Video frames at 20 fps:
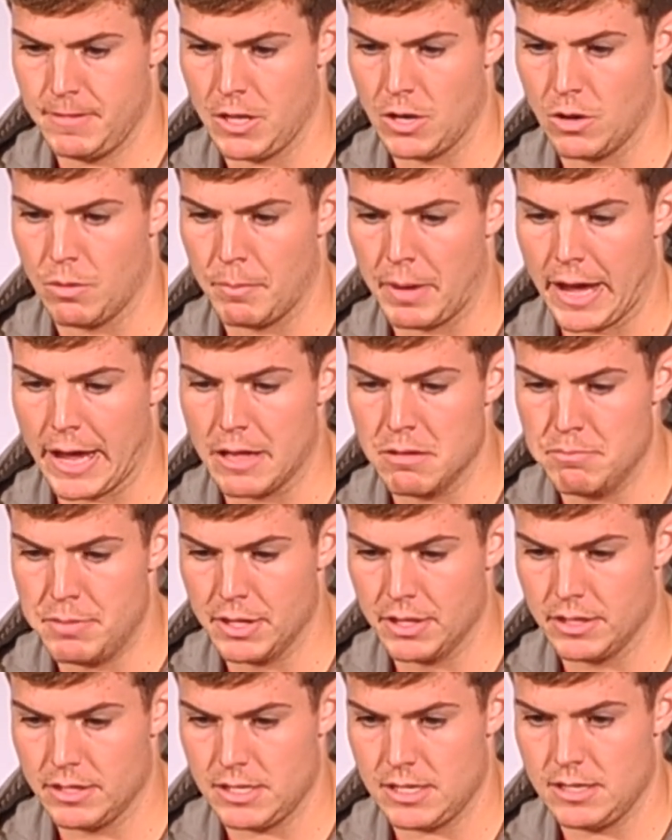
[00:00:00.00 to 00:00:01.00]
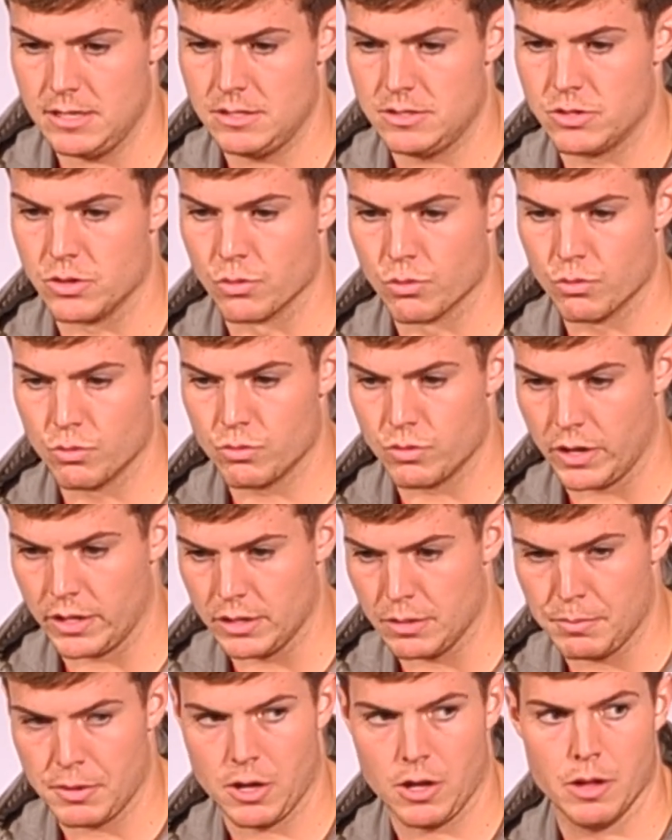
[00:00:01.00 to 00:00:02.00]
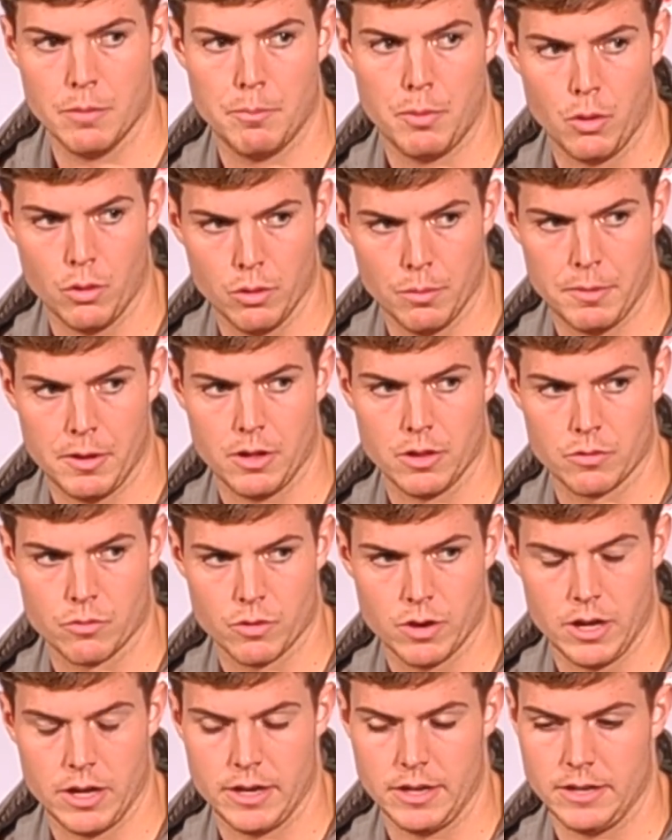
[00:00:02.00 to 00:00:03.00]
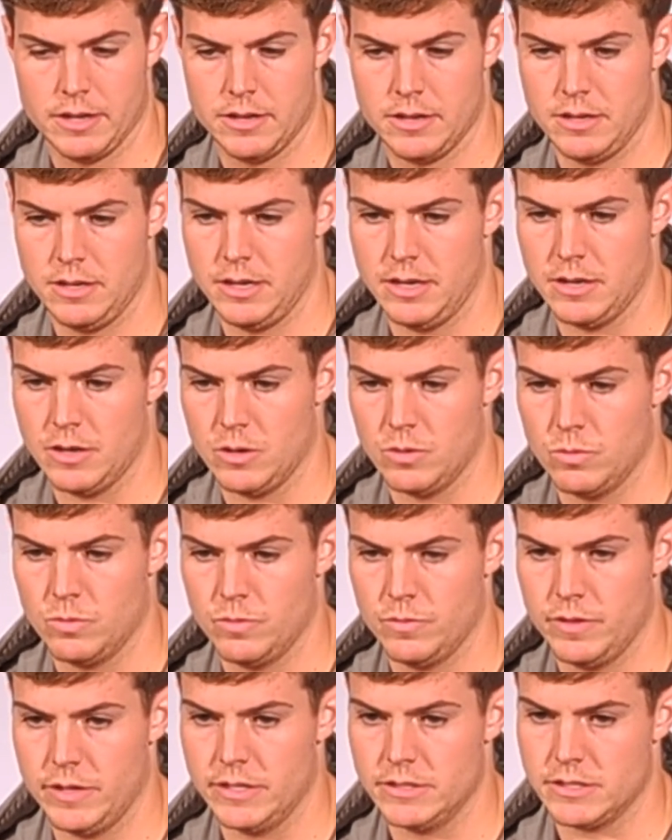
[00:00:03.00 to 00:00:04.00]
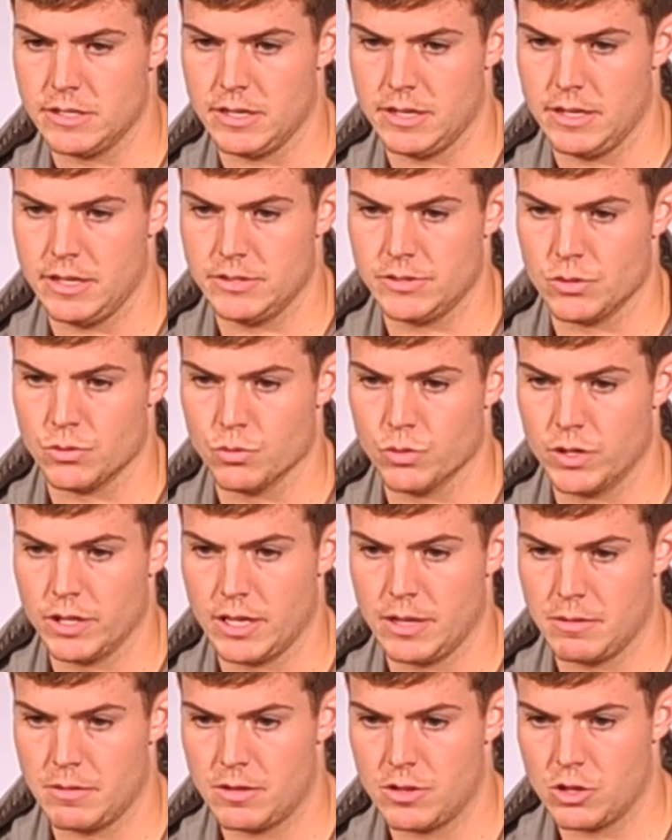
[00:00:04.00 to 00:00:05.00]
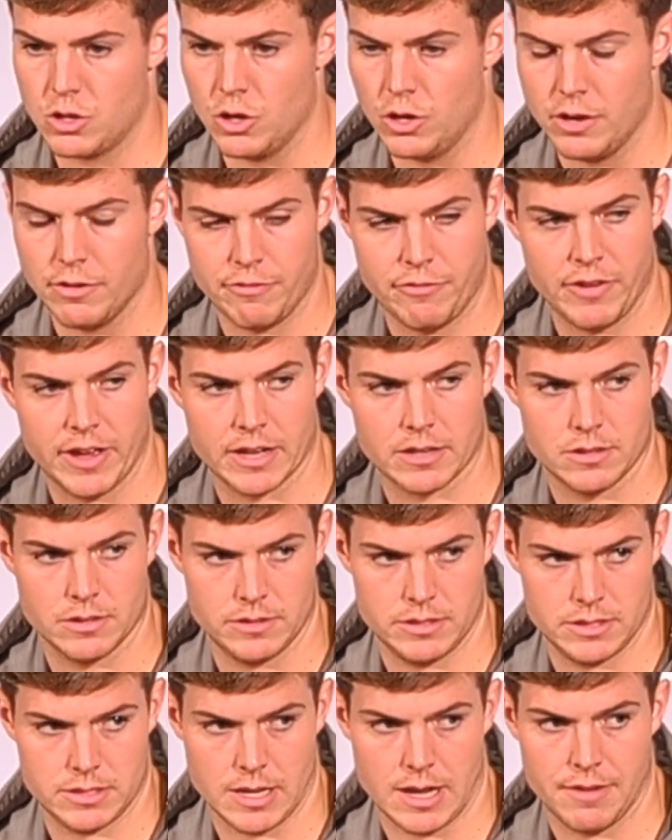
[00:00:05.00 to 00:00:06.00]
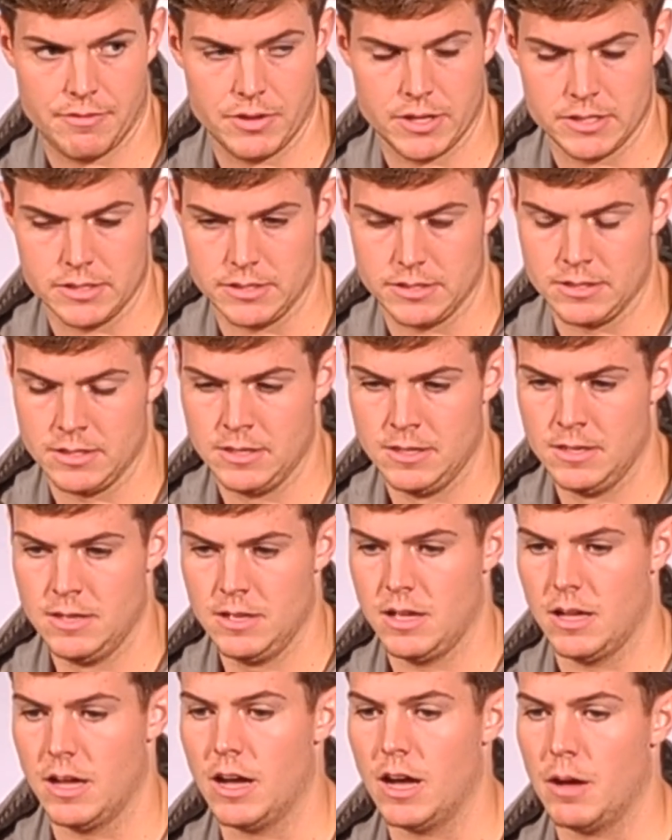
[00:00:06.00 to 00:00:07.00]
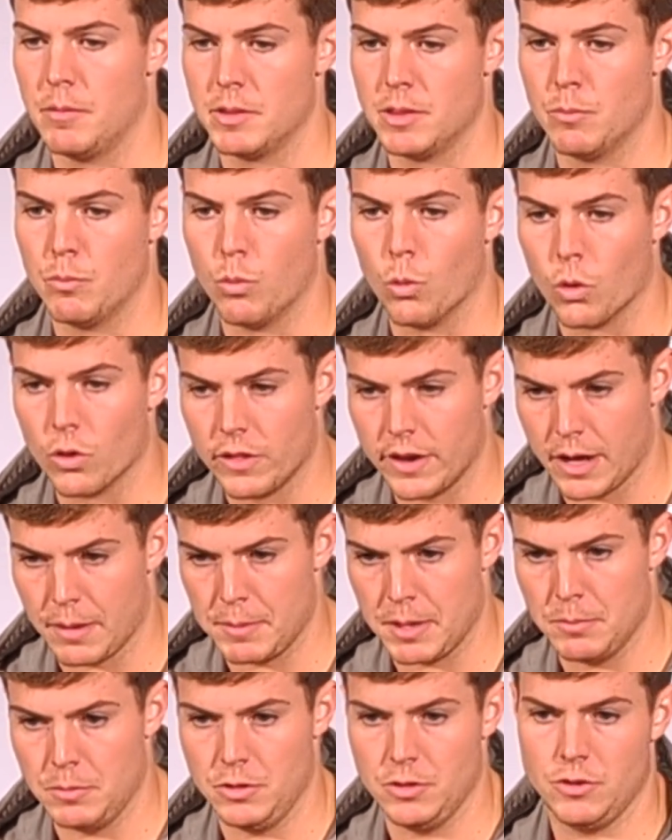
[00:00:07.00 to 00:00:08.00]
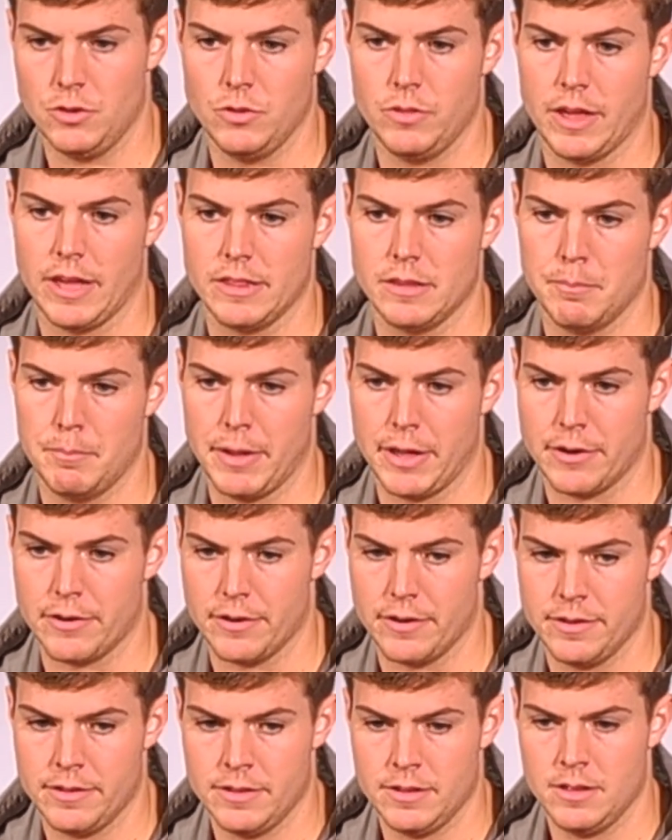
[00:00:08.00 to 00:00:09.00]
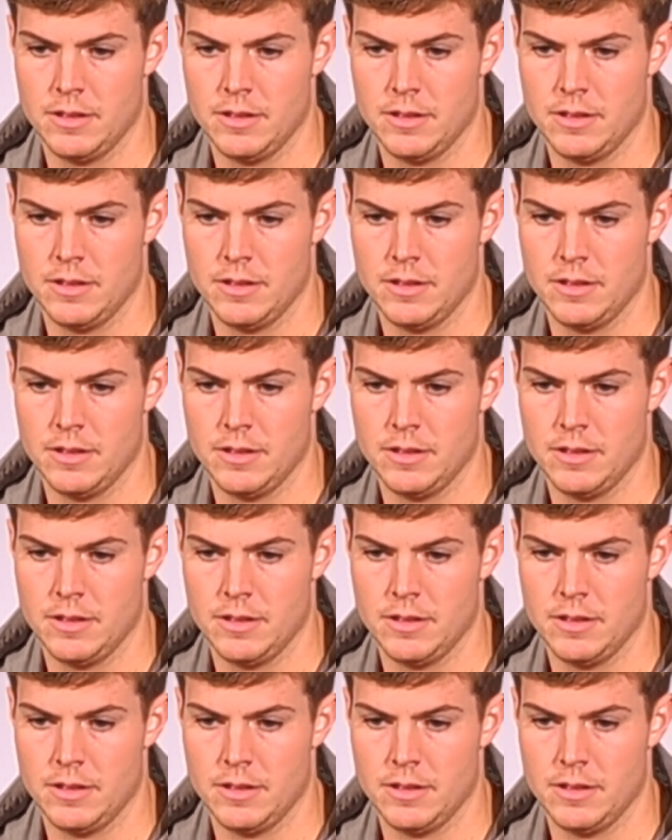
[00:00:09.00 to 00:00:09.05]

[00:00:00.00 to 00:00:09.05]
you know, my ability to run the ball and pull the ball and run, you know, is a really good effect on this offense. And the more that I'm able to do that, the better.